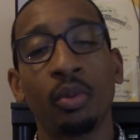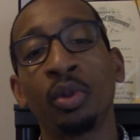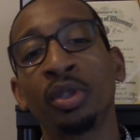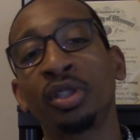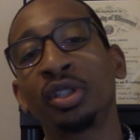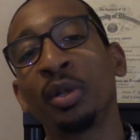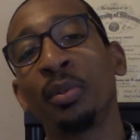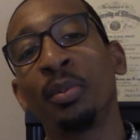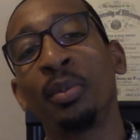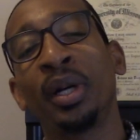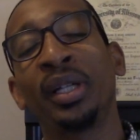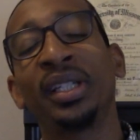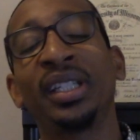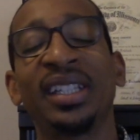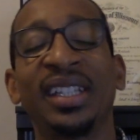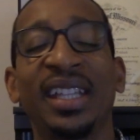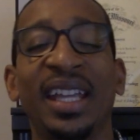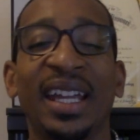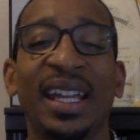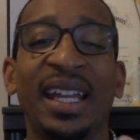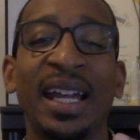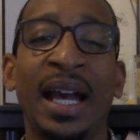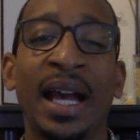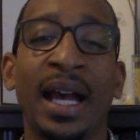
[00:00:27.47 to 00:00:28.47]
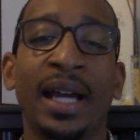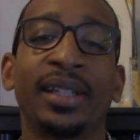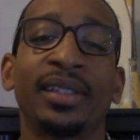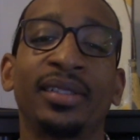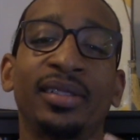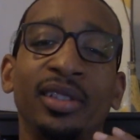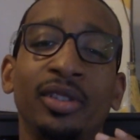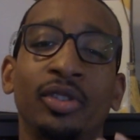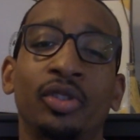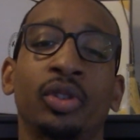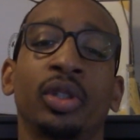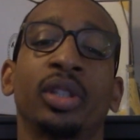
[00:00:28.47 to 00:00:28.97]
with the money that God
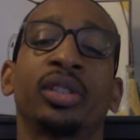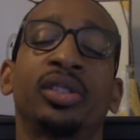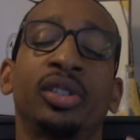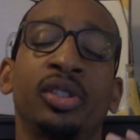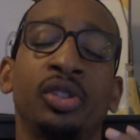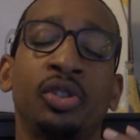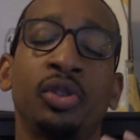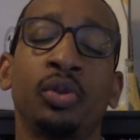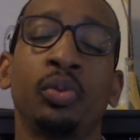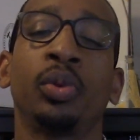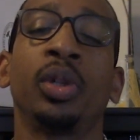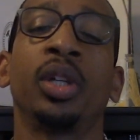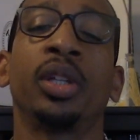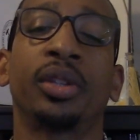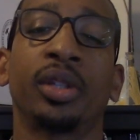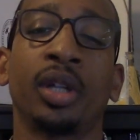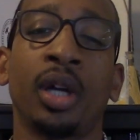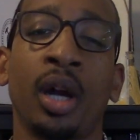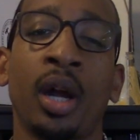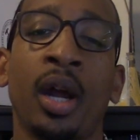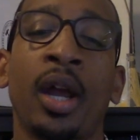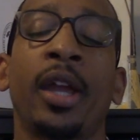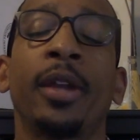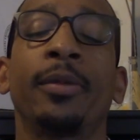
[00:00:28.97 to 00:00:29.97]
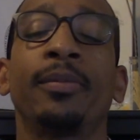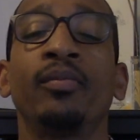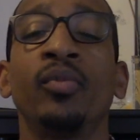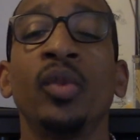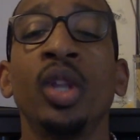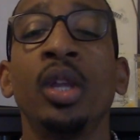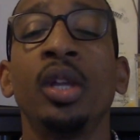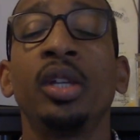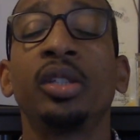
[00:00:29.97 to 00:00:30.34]
has entrusted you with, all right?